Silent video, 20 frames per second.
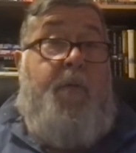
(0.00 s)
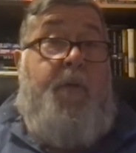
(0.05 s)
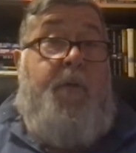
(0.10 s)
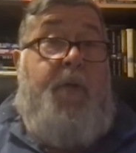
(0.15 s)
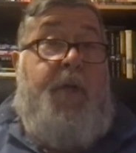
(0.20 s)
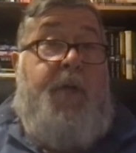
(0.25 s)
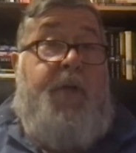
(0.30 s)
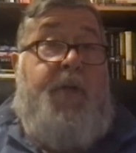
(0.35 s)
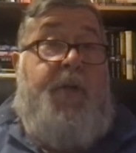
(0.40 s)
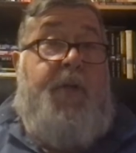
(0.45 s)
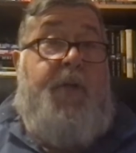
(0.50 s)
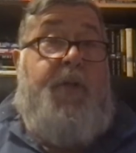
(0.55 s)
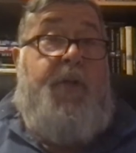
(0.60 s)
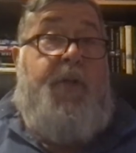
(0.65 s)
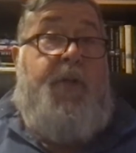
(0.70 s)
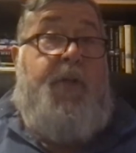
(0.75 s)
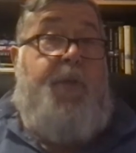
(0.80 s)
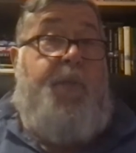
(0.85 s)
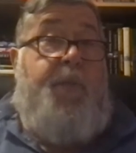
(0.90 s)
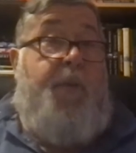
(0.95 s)
distance
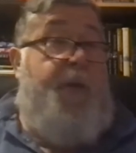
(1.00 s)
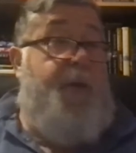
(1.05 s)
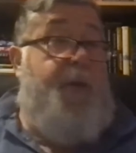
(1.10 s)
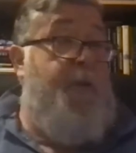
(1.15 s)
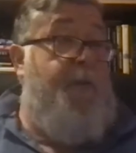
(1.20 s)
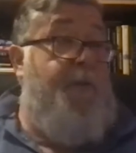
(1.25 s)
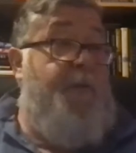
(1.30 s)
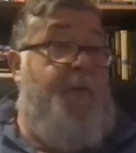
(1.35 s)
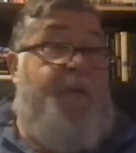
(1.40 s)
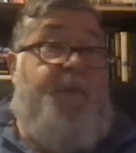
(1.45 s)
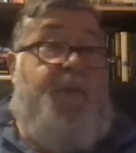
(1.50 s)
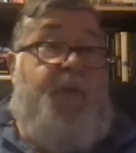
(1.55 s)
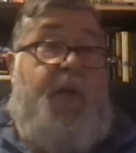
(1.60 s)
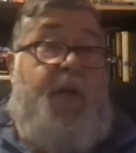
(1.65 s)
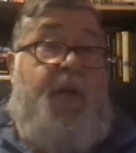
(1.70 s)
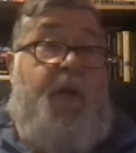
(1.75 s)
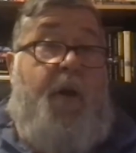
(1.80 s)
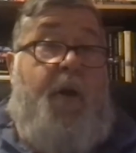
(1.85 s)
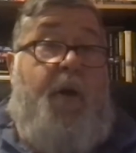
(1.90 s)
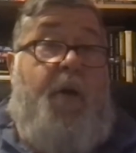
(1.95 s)
disciplines. The
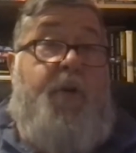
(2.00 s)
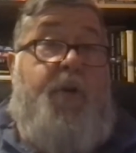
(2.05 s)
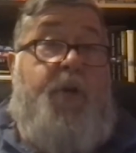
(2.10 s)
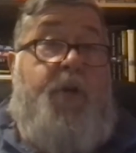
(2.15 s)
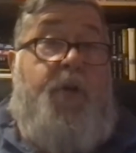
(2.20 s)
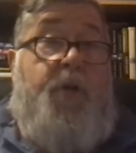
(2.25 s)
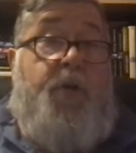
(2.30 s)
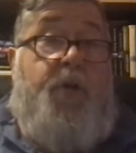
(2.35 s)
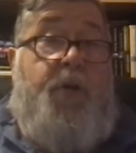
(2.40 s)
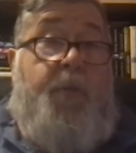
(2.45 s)
1500, she took the